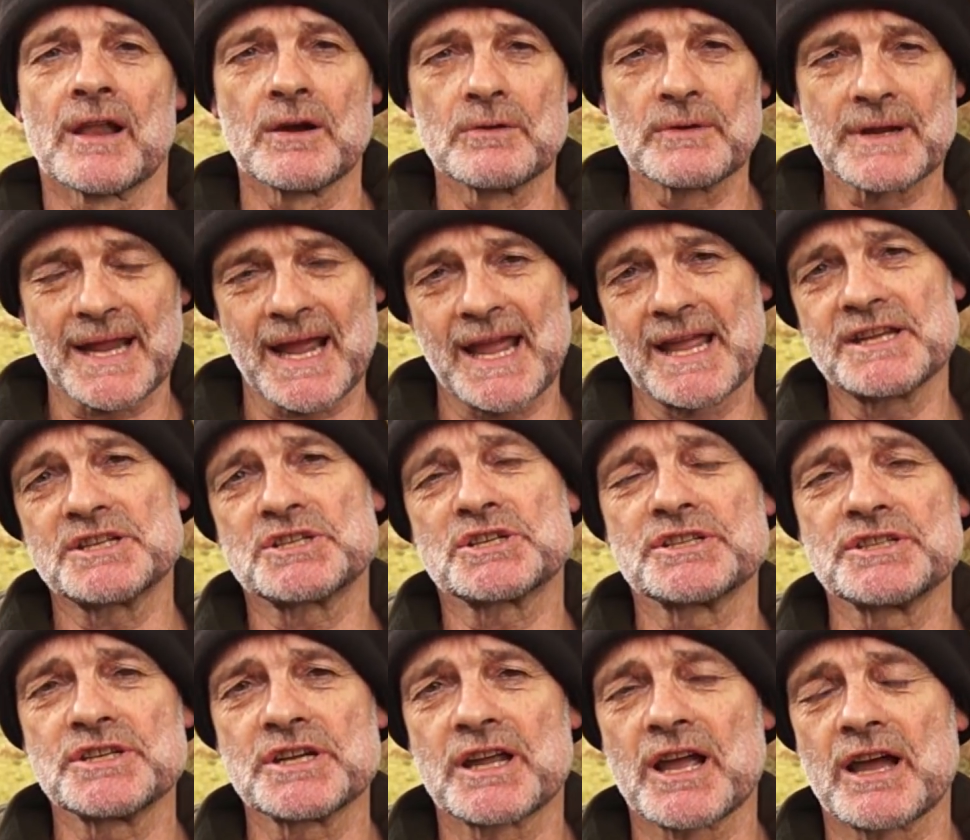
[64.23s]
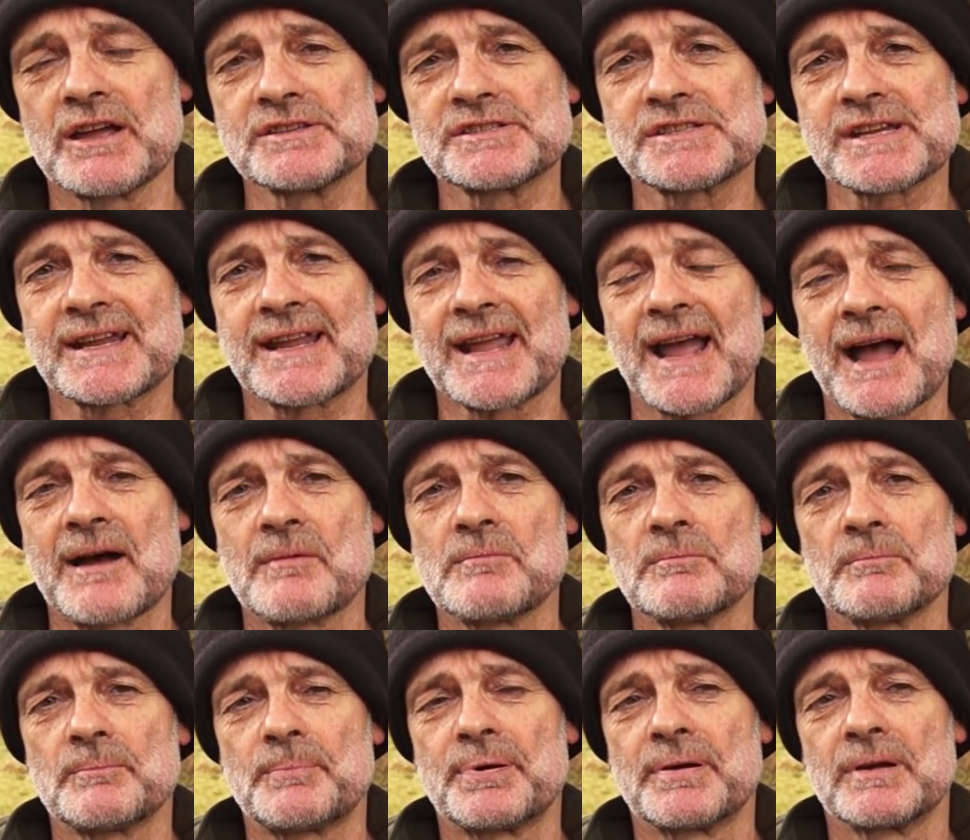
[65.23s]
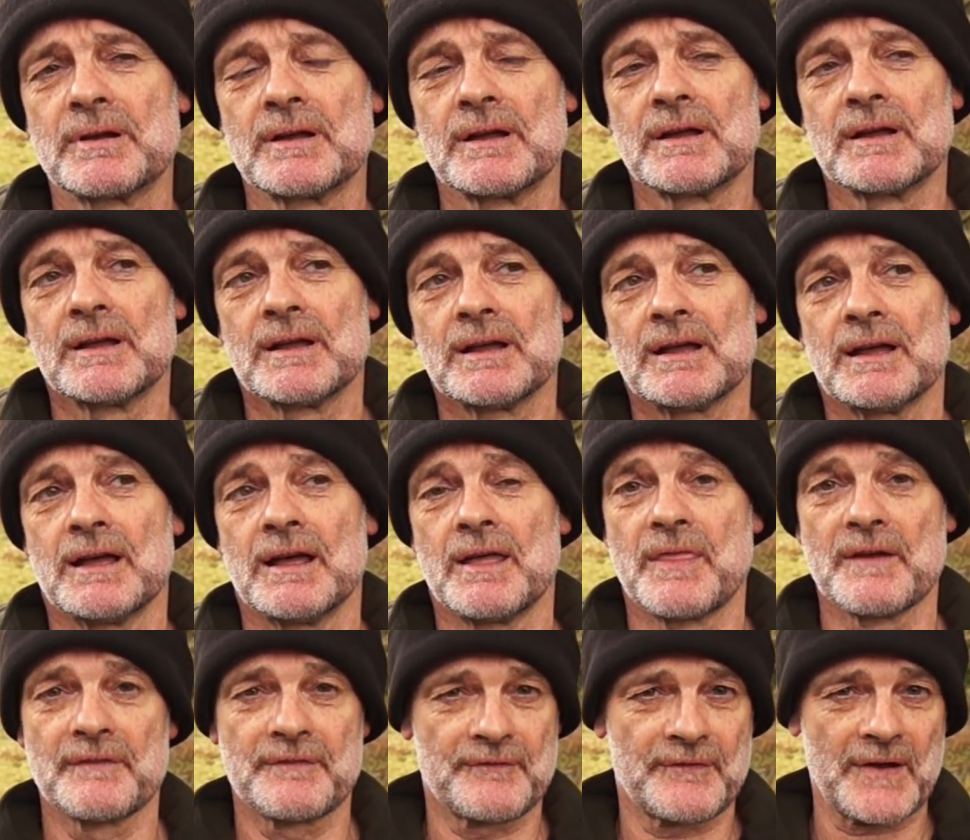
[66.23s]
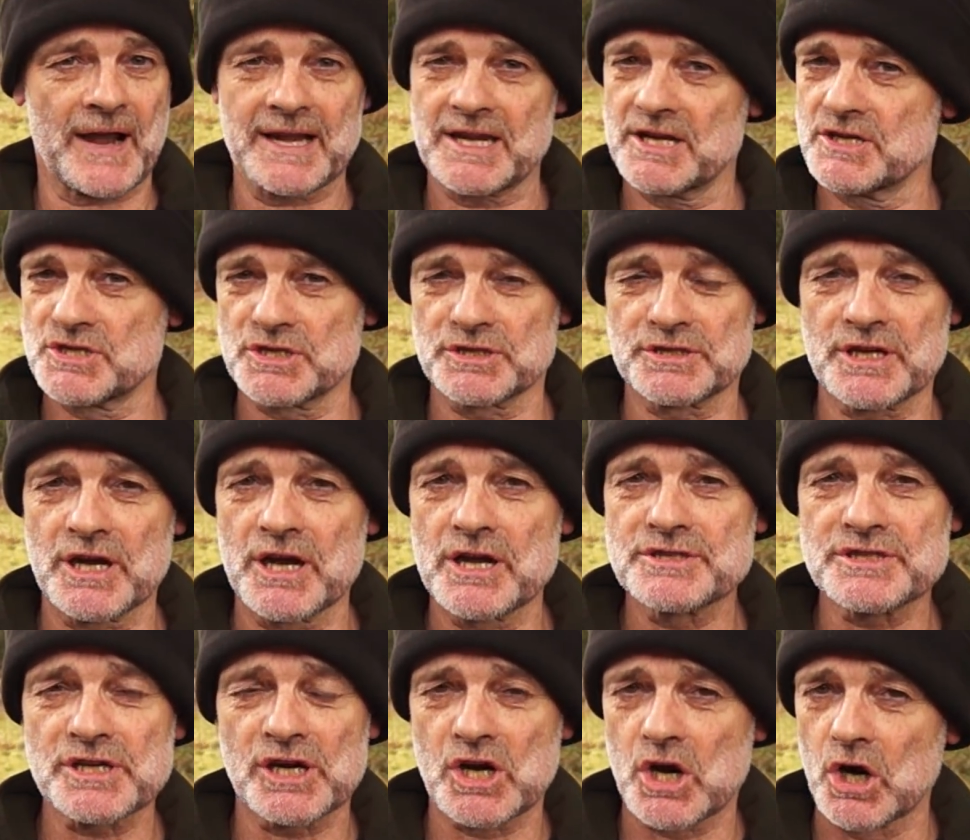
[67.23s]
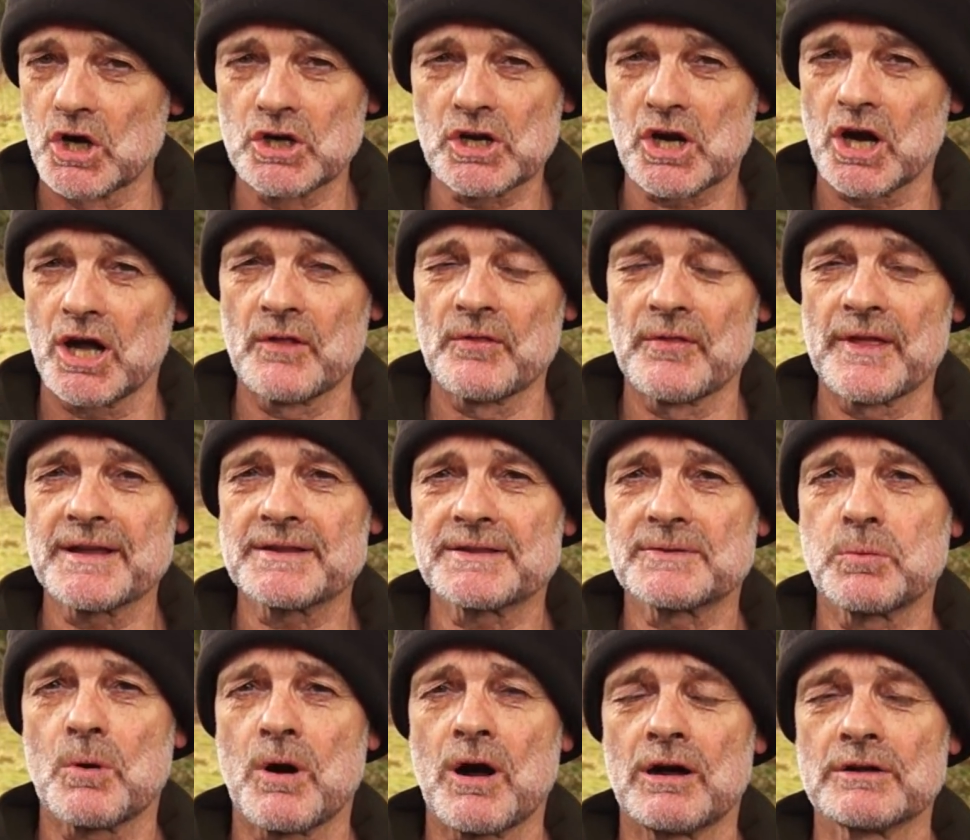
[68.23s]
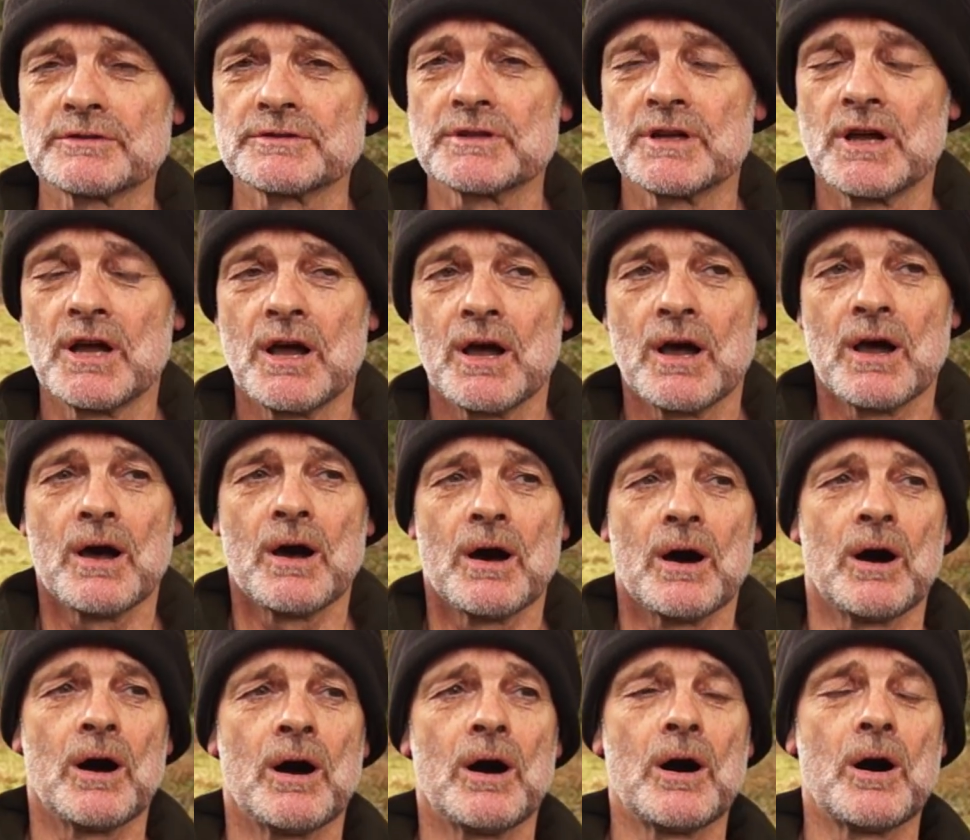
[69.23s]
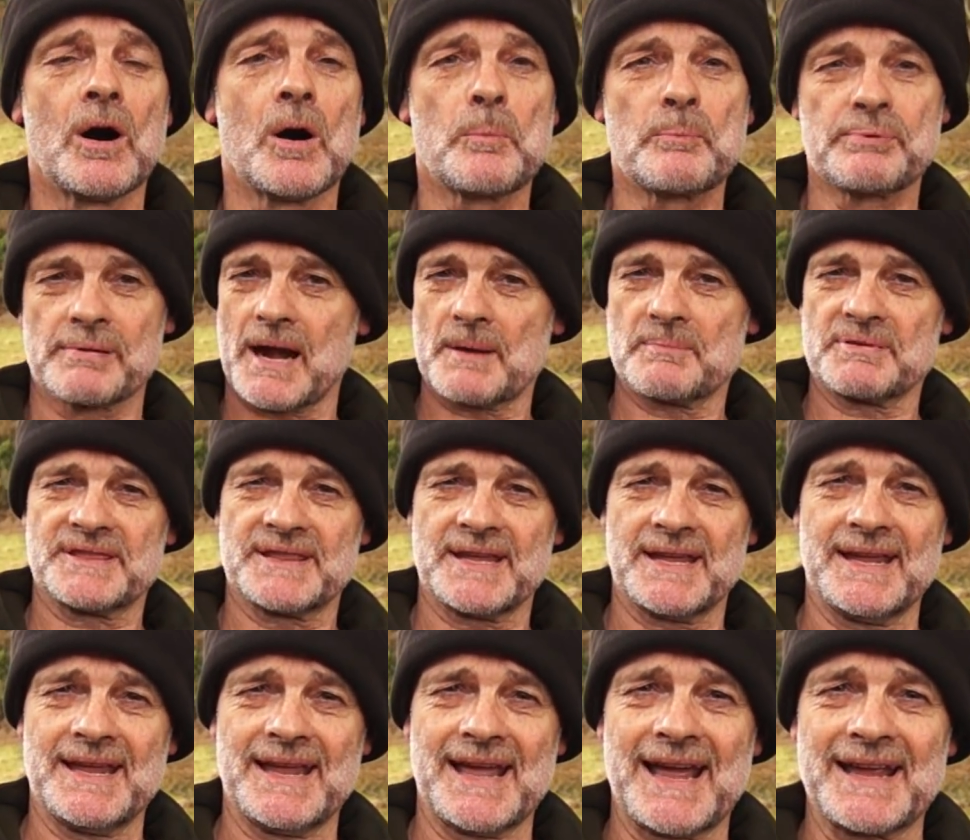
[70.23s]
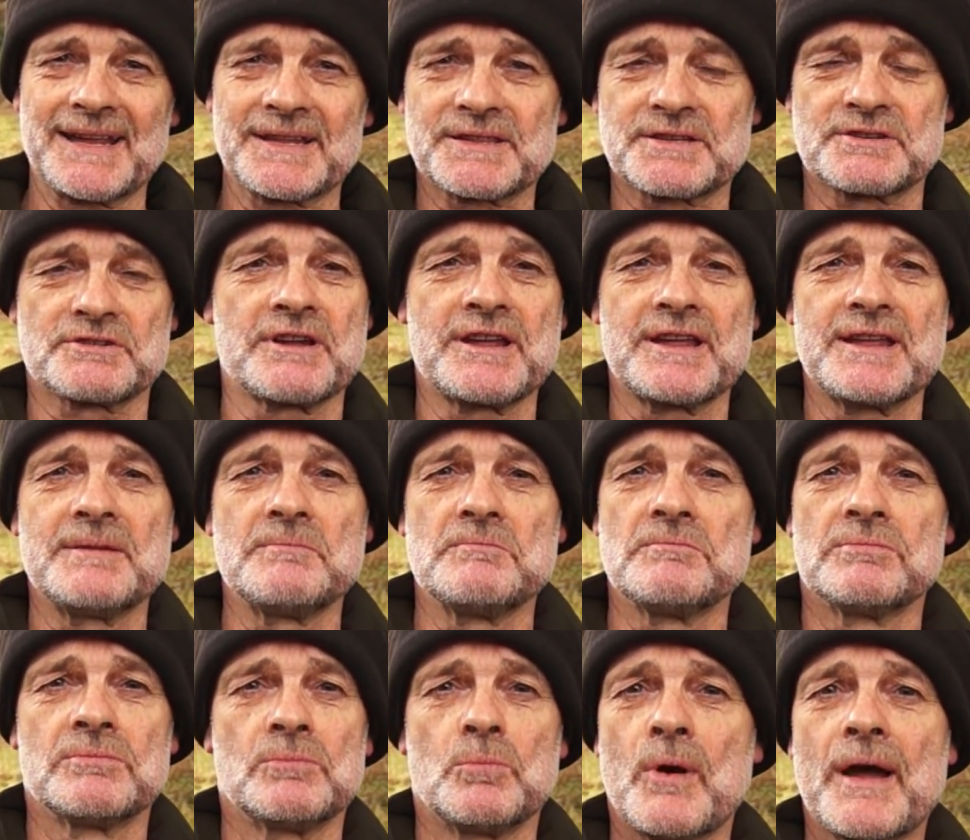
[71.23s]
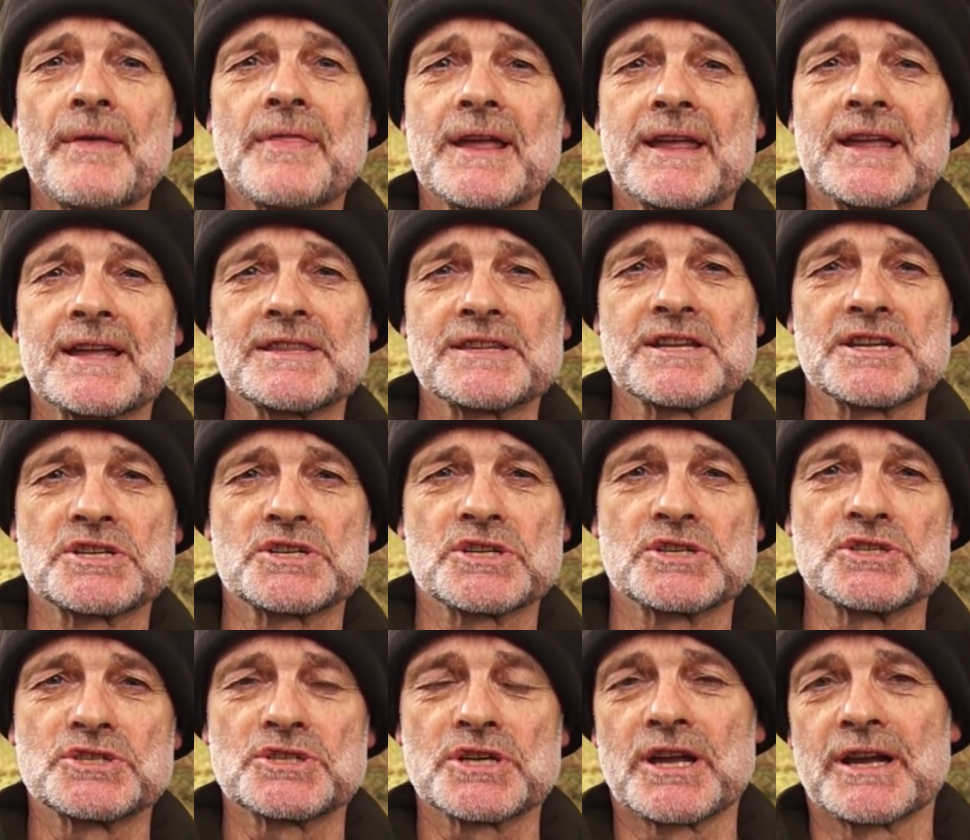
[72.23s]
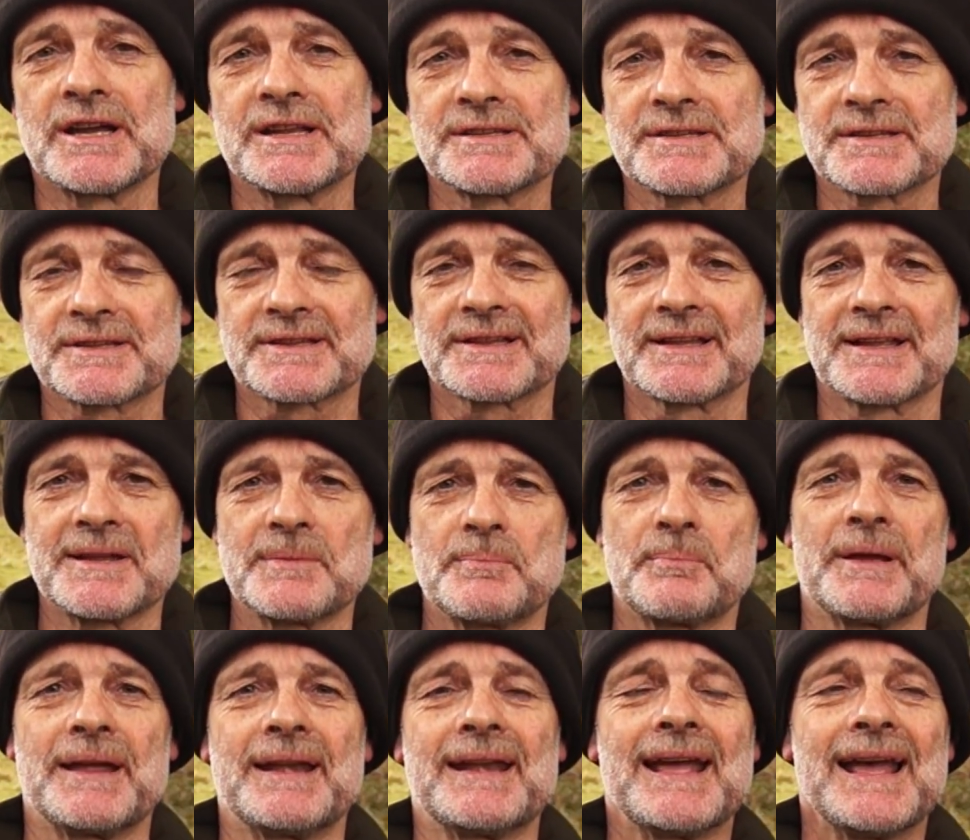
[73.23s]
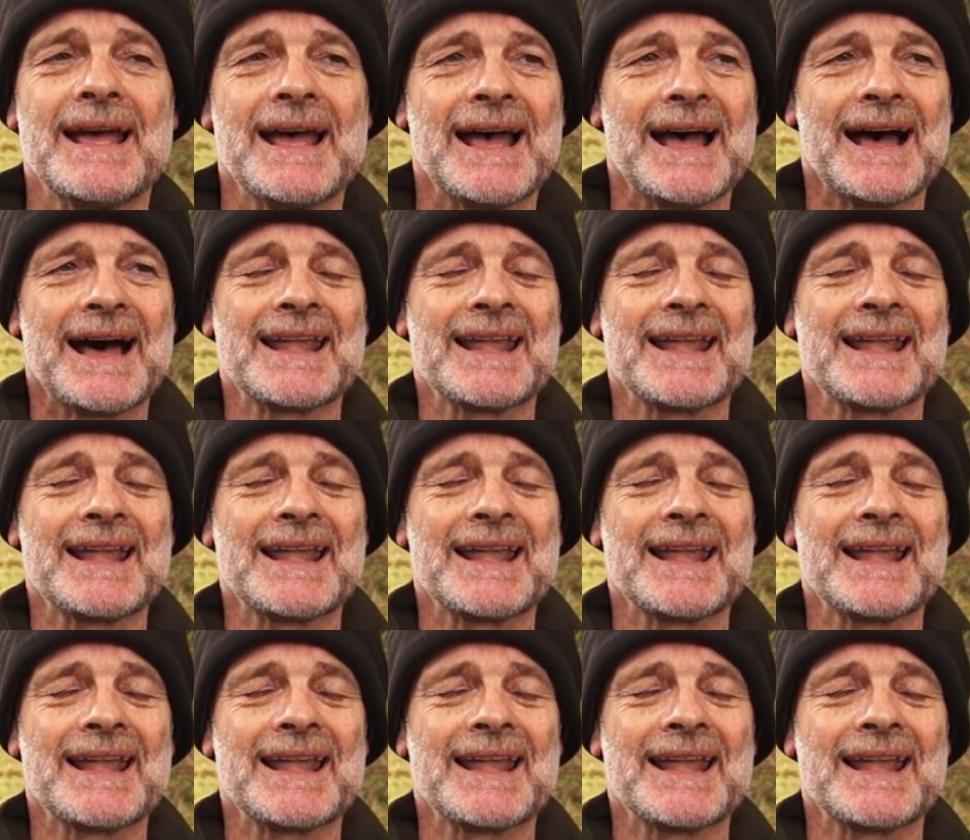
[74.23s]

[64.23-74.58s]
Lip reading: the location you're going to camp, the fact you're just going to cook on this one, or perhaps the extreme weather conditions you're going to sleep in.